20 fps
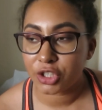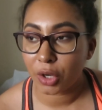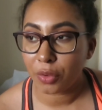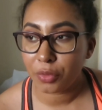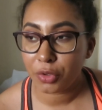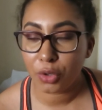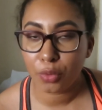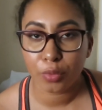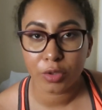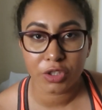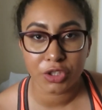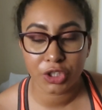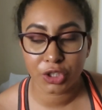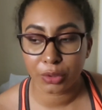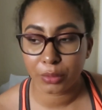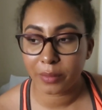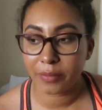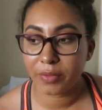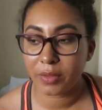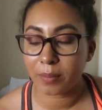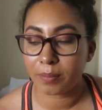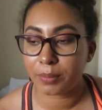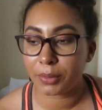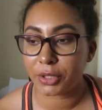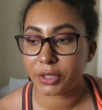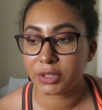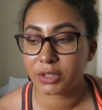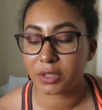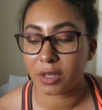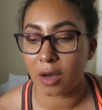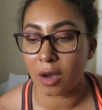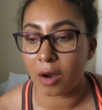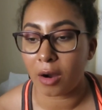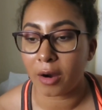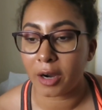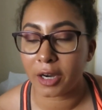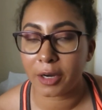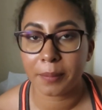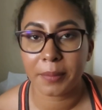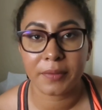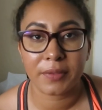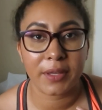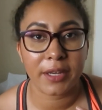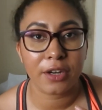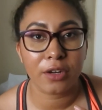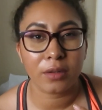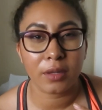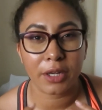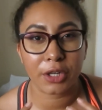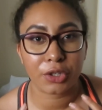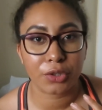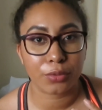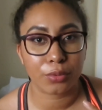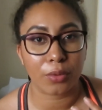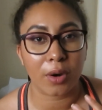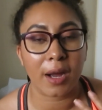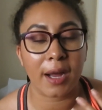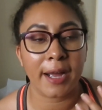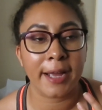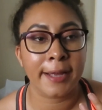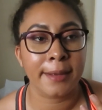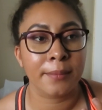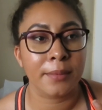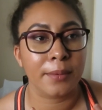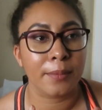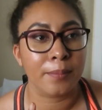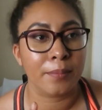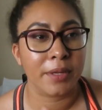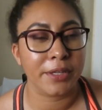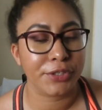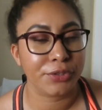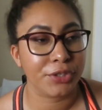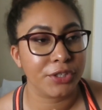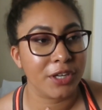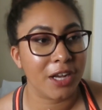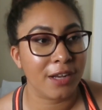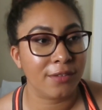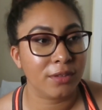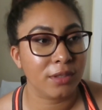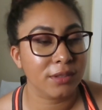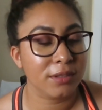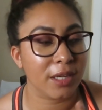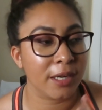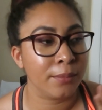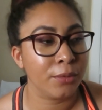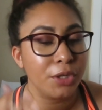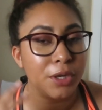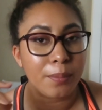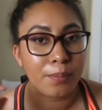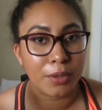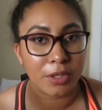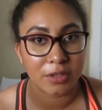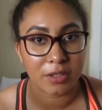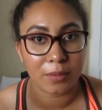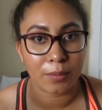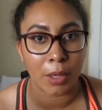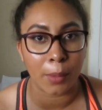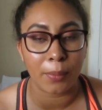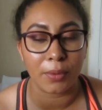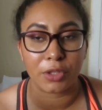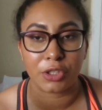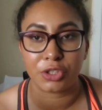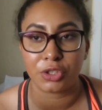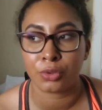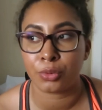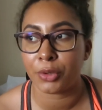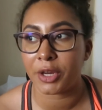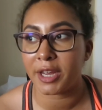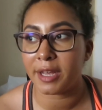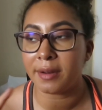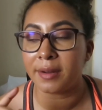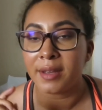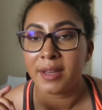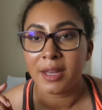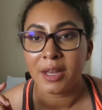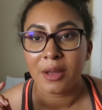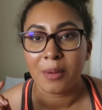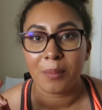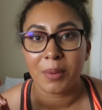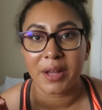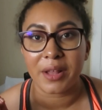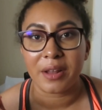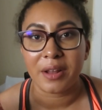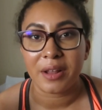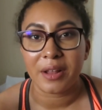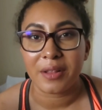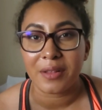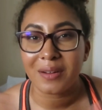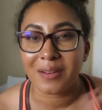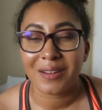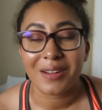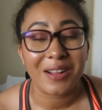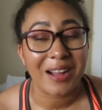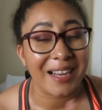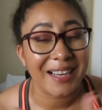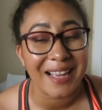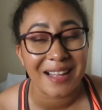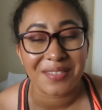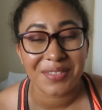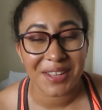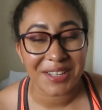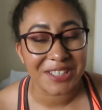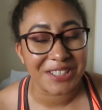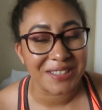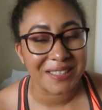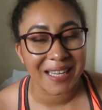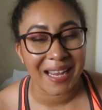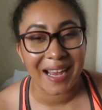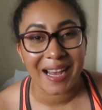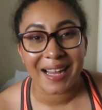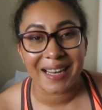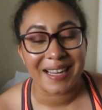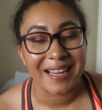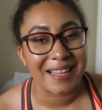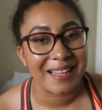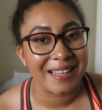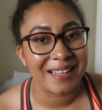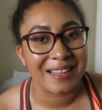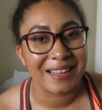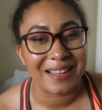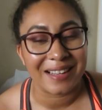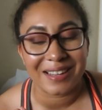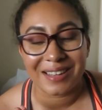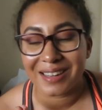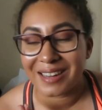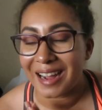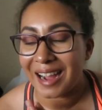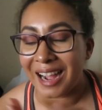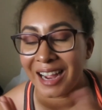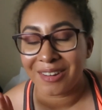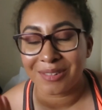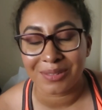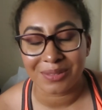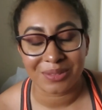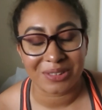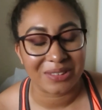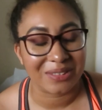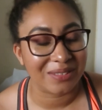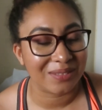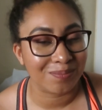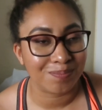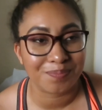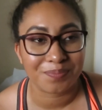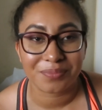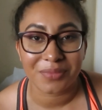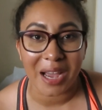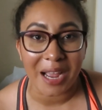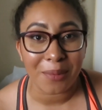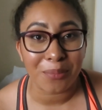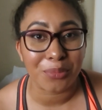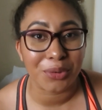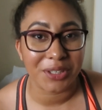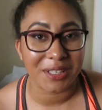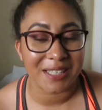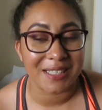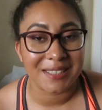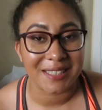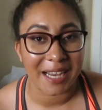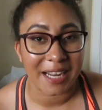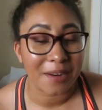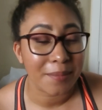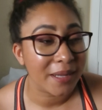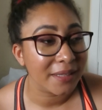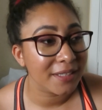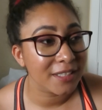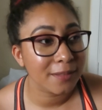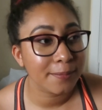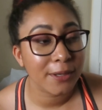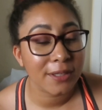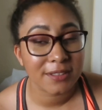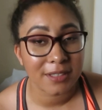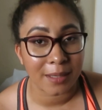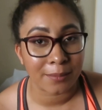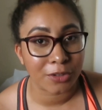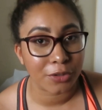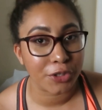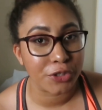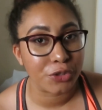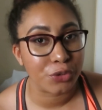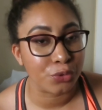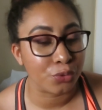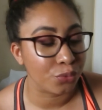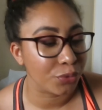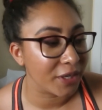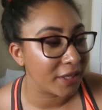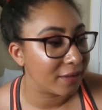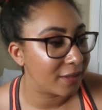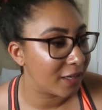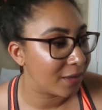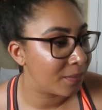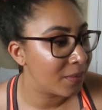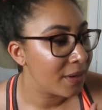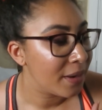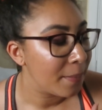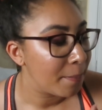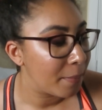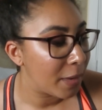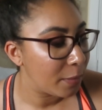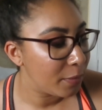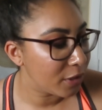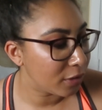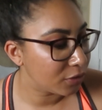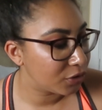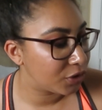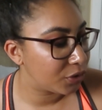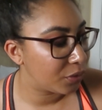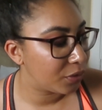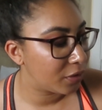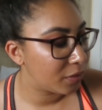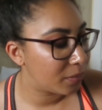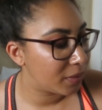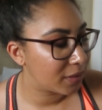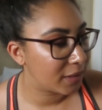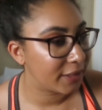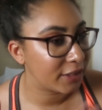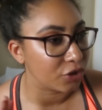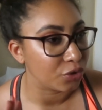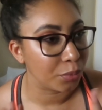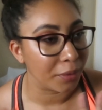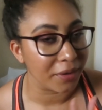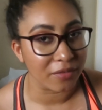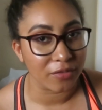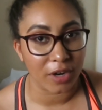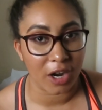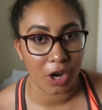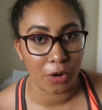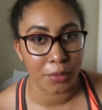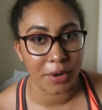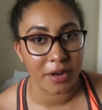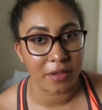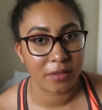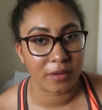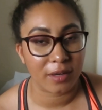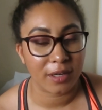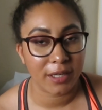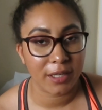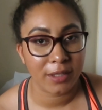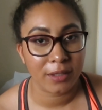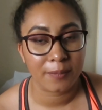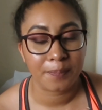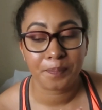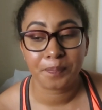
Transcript: don't know where 2 of the books are, but they are like crime mystery novels. I'm going to put them up on the screen, but again, thank you, Dad, and I'm really excited about these books. I'm going to read them. Maybe I'll do them in like a 24-hour readathon.